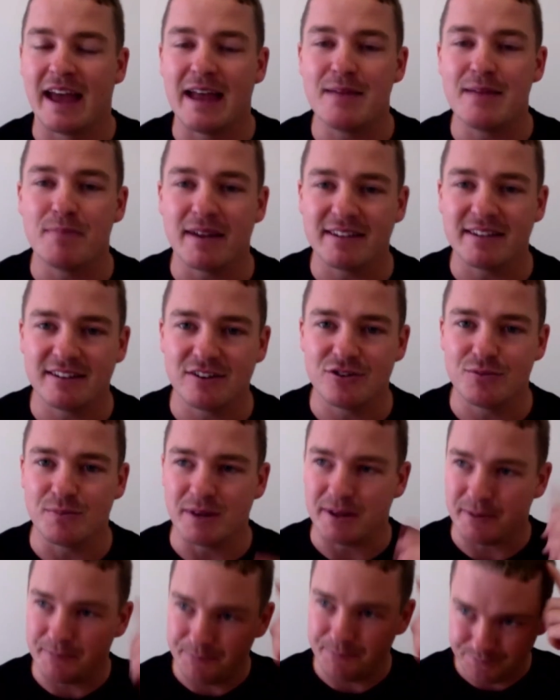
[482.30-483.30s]
He messaged
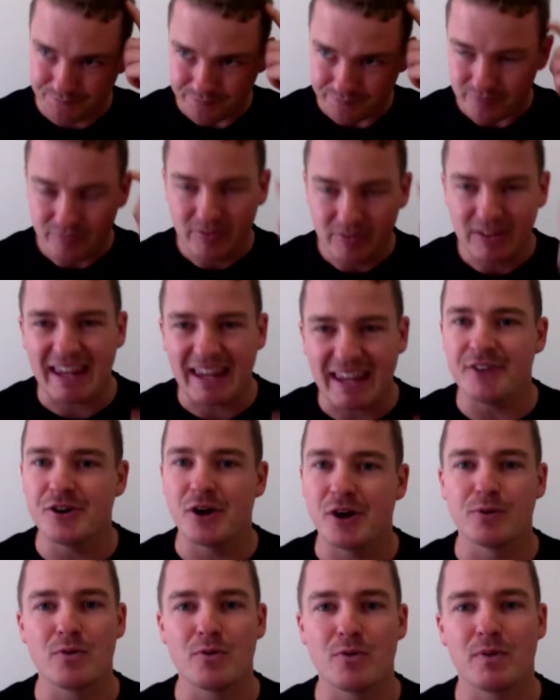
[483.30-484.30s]
me and
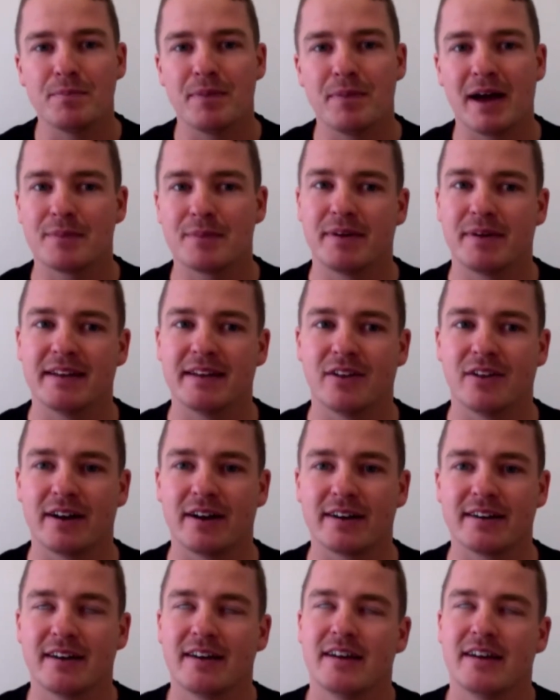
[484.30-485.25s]
I wrote one back being like,